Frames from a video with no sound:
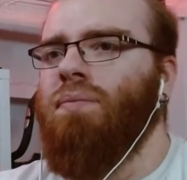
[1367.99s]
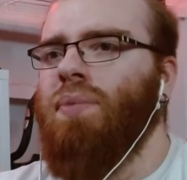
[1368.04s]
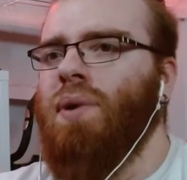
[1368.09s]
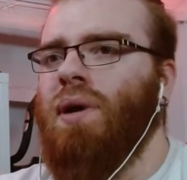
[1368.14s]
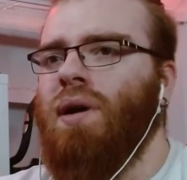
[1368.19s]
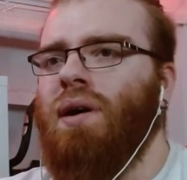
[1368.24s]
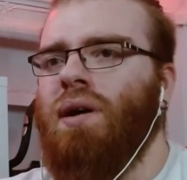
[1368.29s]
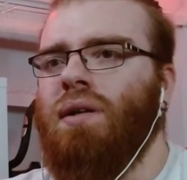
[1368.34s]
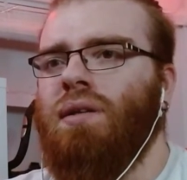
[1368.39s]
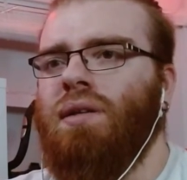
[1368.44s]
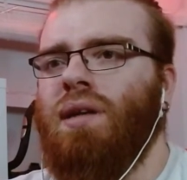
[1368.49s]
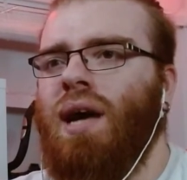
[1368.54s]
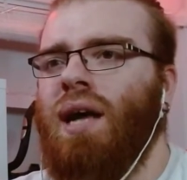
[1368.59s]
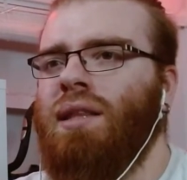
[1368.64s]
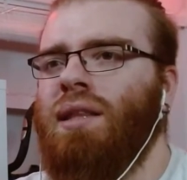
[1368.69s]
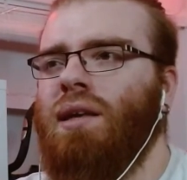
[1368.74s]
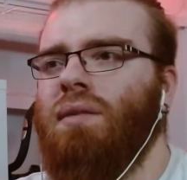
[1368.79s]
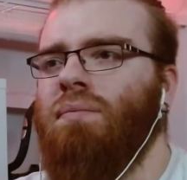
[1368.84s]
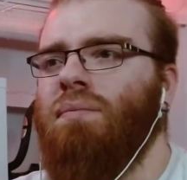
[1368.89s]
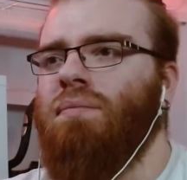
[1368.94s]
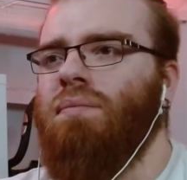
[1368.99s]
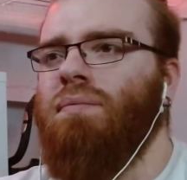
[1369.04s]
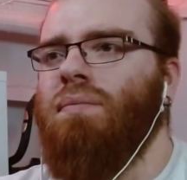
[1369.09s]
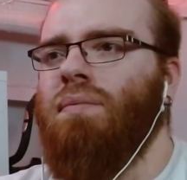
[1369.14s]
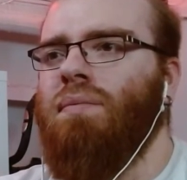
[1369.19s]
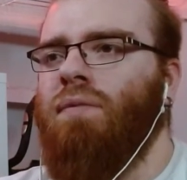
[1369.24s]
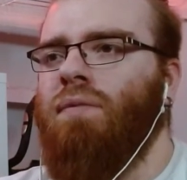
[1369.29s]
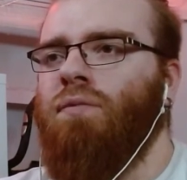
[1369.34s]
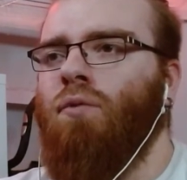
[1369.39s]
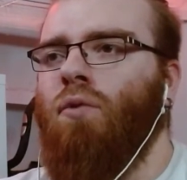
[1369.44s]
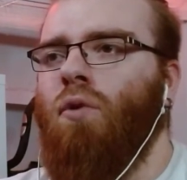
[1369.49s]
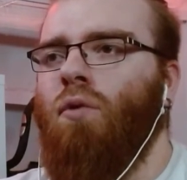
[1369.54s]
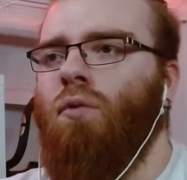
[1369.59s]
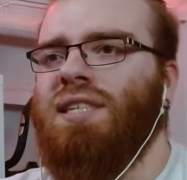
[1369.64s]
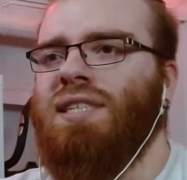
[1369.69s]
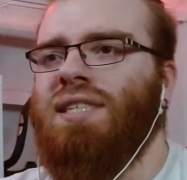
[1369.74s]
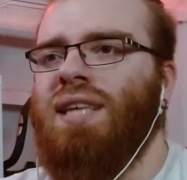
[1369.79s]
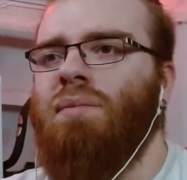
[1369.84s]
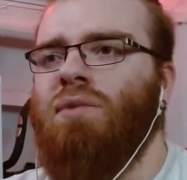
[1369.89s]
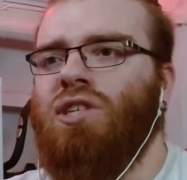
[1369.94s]
But I think it
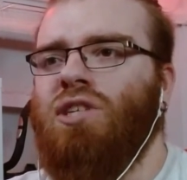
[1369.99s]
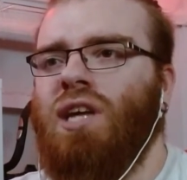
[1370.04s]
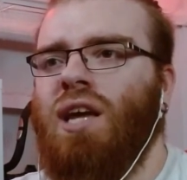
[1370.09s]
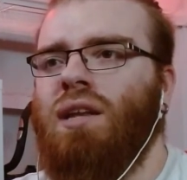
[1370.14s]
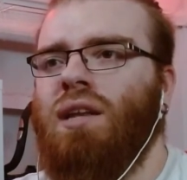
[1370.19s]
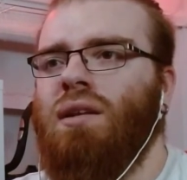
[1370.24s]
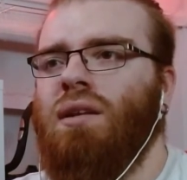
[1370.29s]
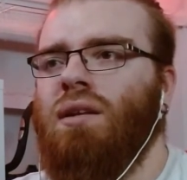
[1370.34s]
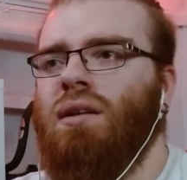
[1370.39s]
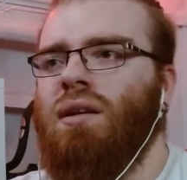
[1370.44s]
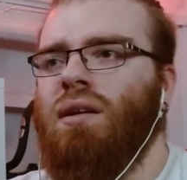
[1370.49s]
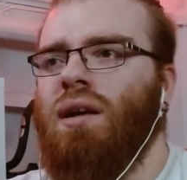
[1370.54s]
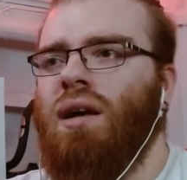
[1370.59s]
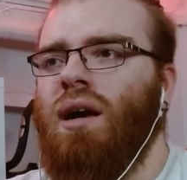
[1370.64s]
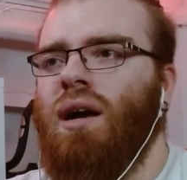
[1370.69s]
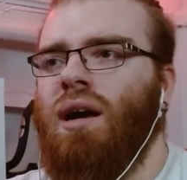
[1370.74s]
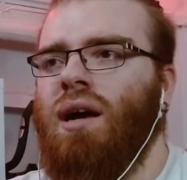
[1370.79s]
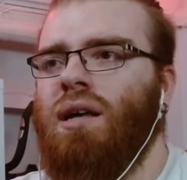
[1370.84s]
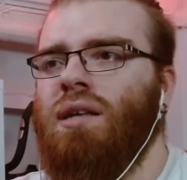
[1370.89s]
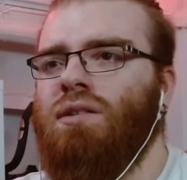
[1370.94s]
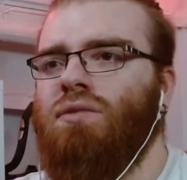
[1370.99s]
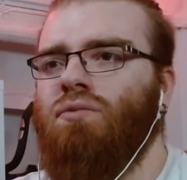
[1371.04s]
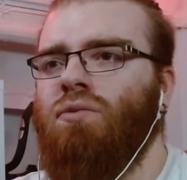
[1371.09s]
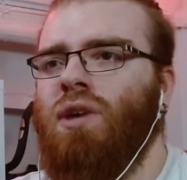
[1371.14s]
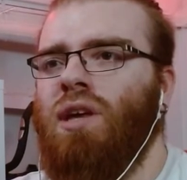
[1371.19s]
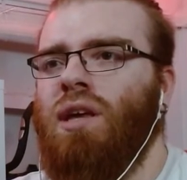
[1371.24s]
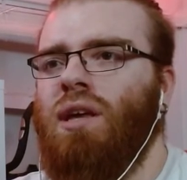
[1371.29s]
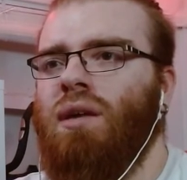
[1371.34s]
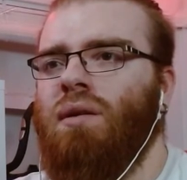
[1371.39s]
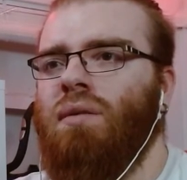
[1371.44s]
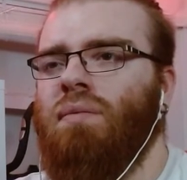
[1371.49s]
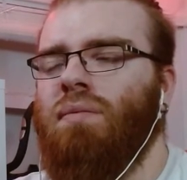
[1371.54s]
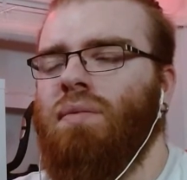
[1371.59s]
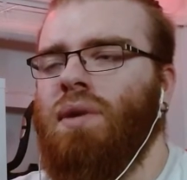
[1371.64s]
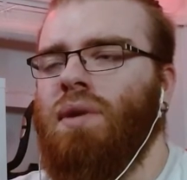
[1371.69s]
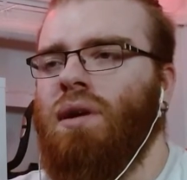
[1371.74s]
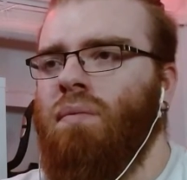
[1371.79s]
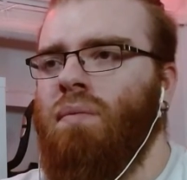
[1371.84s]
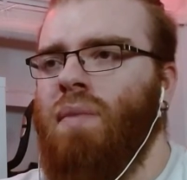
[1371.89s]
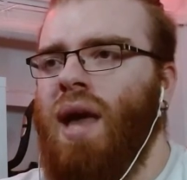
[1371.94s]
was the same Shane as we
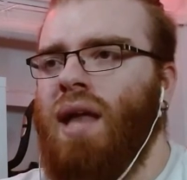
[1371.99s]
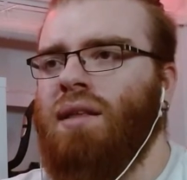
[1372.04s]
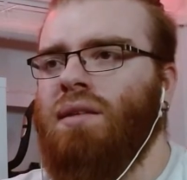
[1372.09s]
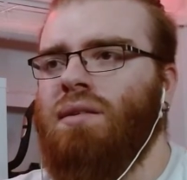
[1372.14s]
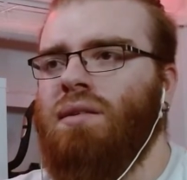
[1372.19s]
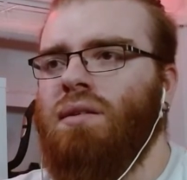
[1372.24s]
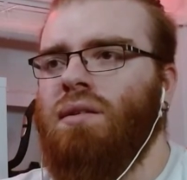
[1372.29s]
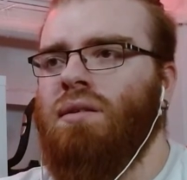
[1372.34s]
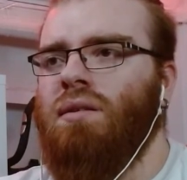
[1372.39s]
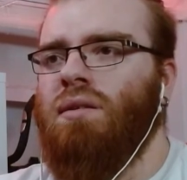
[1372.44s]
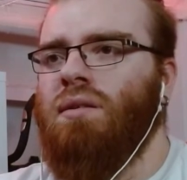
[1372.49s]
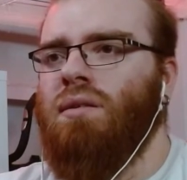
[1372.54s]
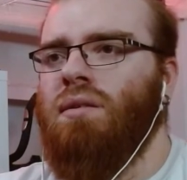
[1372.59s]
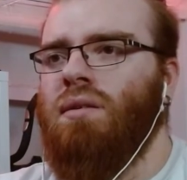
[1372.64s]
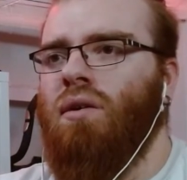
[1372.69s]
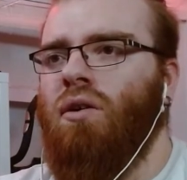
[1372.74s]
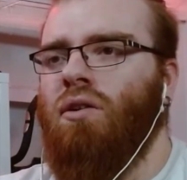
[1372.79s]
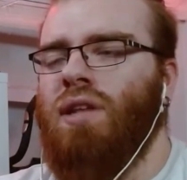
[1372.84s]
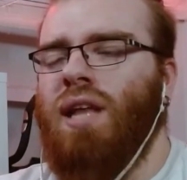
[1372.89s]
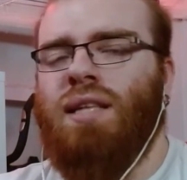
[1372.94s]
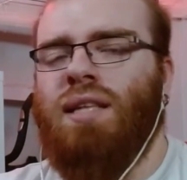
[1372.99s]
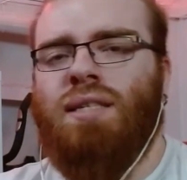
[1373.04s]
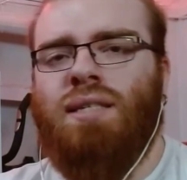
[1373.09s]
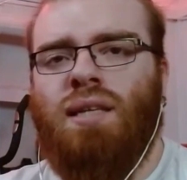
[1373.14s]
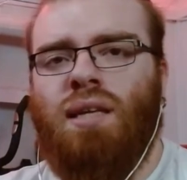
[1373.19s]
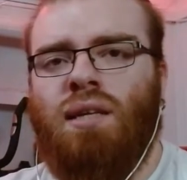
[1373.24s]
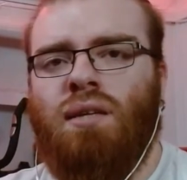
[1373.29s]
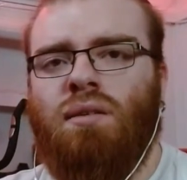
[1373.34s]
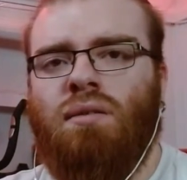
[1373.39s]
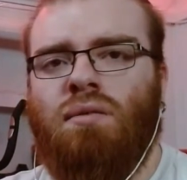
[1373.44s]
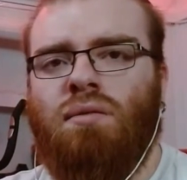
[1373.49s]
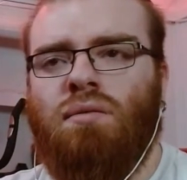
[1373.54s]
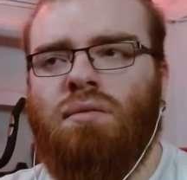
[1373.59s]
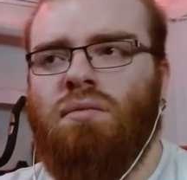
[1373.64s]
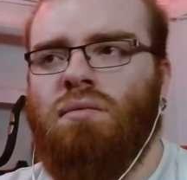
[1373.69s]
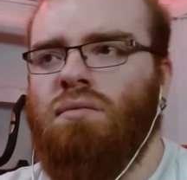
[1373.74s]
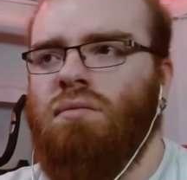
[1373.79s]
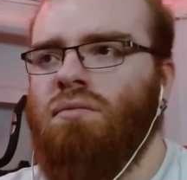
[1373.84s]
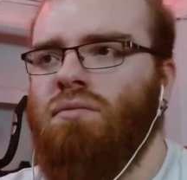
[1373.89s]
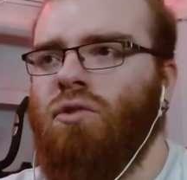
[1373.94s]
met on that scene
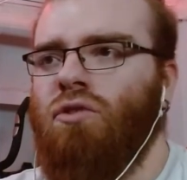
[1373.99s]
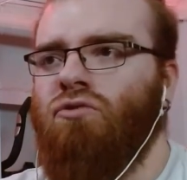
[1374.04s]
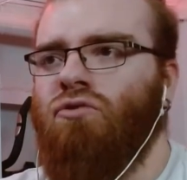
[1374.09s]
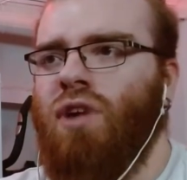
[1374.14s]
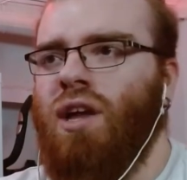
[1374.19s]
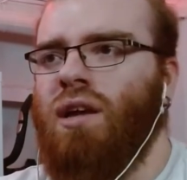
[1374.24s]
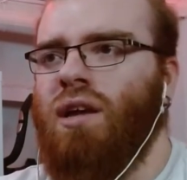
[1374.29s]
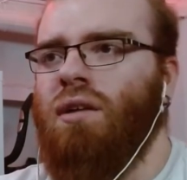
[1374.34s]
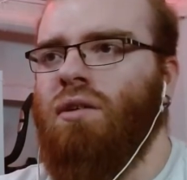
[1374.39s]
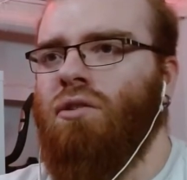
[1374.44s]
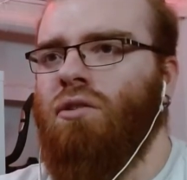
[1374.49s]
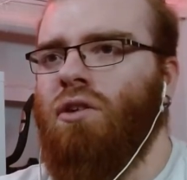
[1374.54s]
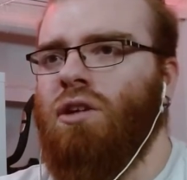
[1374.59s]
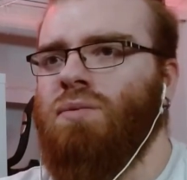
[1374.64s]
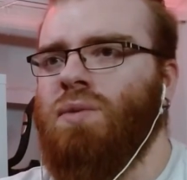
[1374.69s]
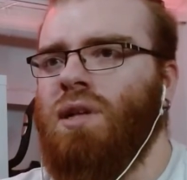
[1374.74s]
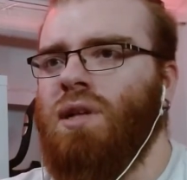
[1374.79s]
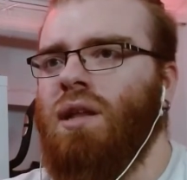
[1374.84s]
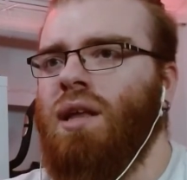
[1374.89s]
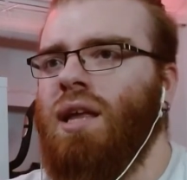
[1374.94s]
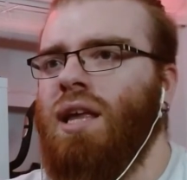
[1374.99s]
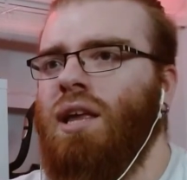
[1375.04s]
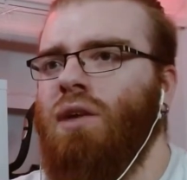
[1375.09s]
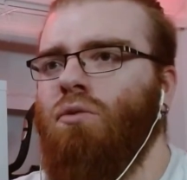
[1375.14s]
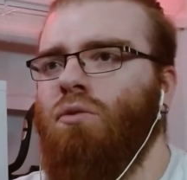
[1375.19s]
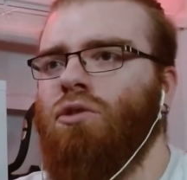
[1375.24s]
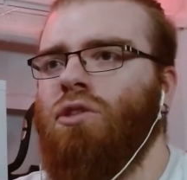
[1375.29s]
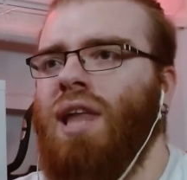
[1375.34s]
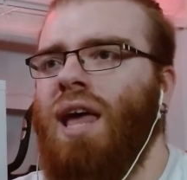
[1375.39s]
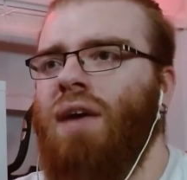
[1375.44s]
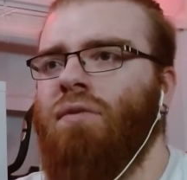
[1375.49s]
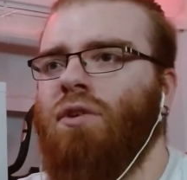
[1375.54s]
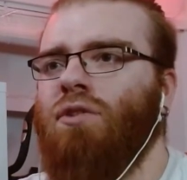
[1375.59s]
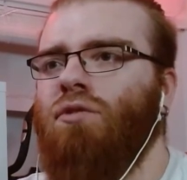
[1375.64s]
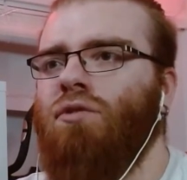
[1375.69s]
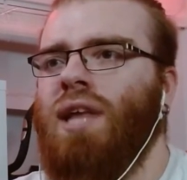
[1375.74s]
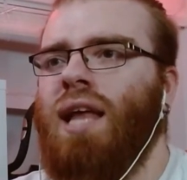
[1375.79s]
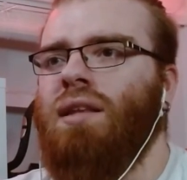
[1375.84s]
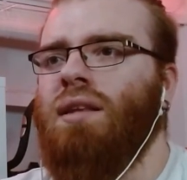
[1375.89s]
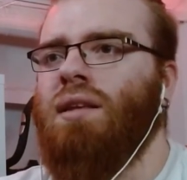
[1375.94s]
with Rick on hospital. He will
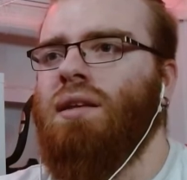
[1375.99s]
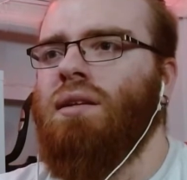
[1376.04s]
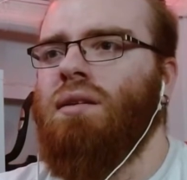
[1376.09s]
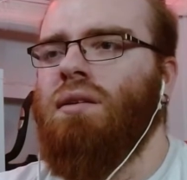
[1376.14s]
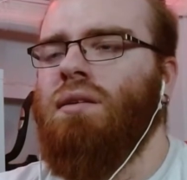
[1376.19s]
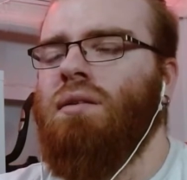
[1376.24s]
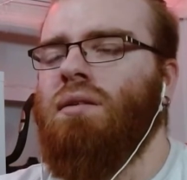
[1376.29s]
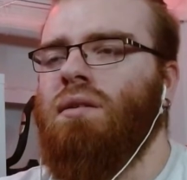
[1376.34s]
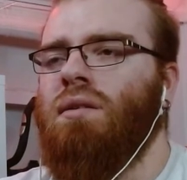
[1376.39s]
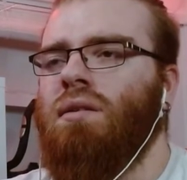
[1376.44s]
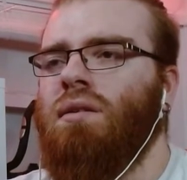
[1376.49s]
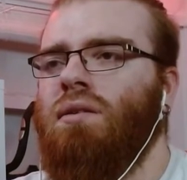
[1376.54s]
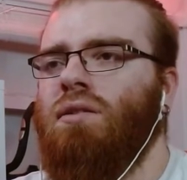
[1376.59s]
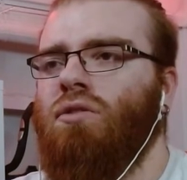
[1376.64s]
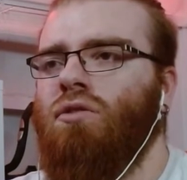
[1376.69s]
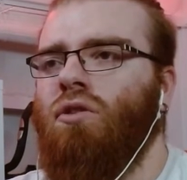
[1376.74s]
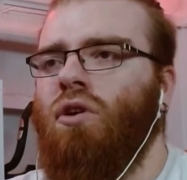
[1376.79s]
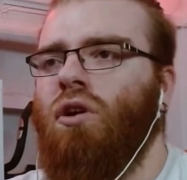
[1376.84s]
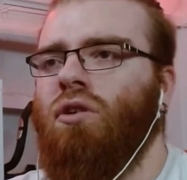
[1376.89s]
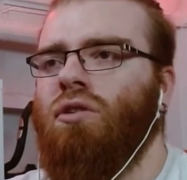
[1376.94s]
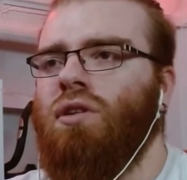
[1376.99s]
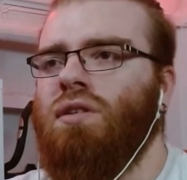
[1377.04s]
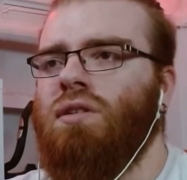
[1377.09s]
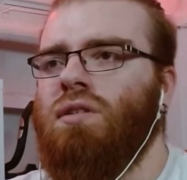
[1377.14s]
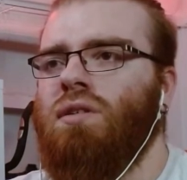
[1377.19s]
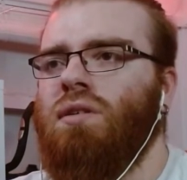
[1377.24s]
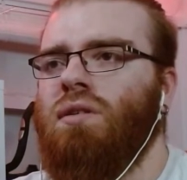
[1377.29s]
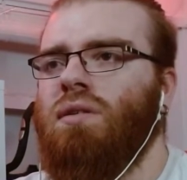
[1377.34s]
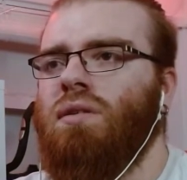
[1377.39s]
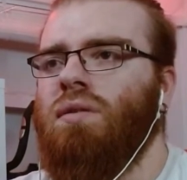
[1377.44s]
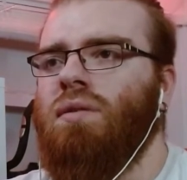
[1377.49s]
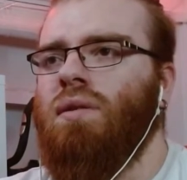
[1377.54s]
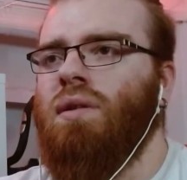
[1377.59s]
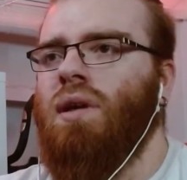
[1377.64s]
never do that to Otis.